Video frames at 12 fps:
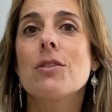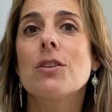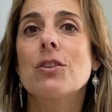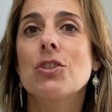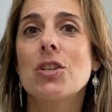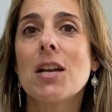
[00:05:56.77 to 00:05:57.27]
The
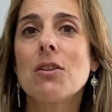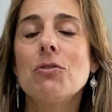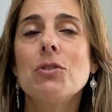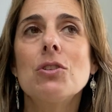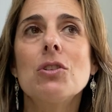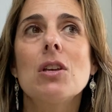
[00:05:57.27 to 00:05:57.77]

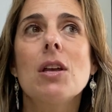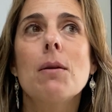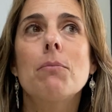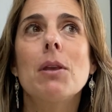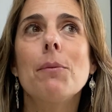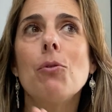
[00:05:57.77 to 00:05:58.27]
chakras,
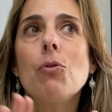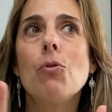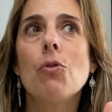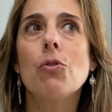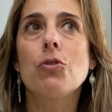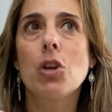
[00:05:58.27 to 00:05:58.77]

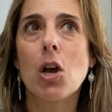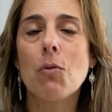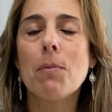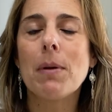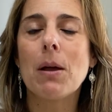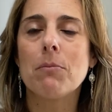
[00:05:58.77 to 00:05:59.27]
people know
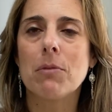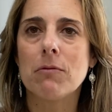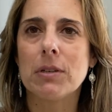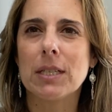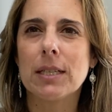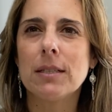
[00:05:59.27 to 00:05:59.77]
about
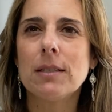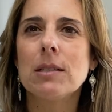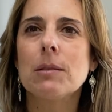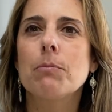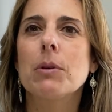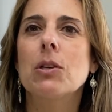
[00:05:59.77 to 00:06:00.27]

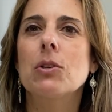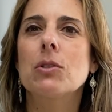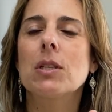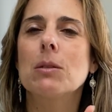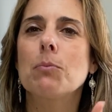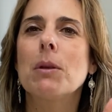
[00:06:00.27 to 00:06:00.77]
meridians because
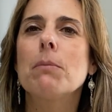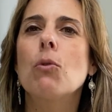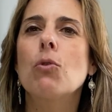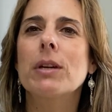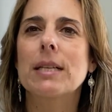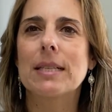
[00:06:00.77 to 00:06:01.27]
it's been
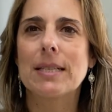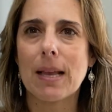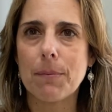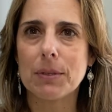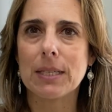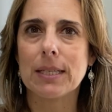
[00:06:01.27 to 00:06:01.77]
more
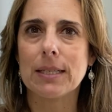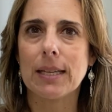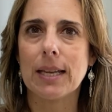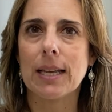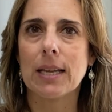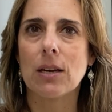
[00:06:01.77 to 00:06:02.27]
accepted
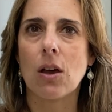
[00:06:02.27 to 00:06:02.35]
in